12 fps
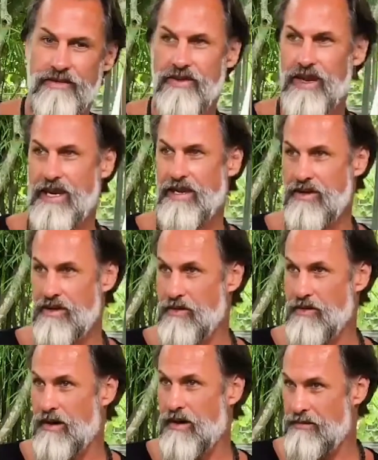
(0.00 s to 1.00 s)
And you
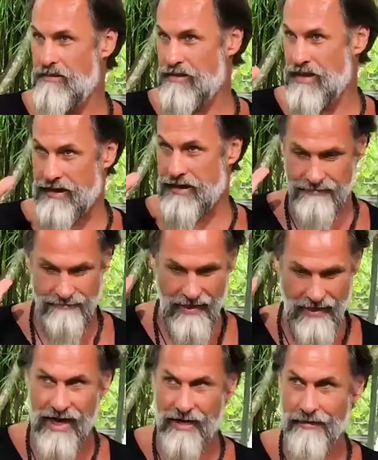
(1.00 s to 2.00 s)
are like
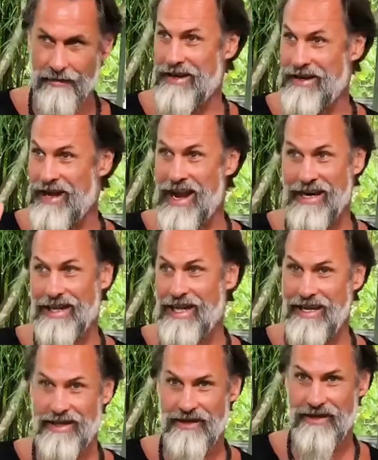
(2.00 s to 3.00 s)
adamant. In
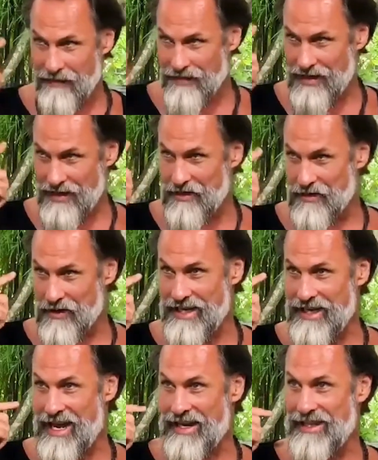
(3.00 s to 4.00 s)
Hanalei, you have it ingrained
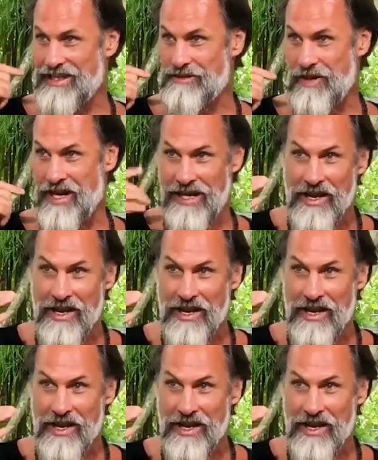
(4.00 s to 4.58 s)
in Hanalei's brain.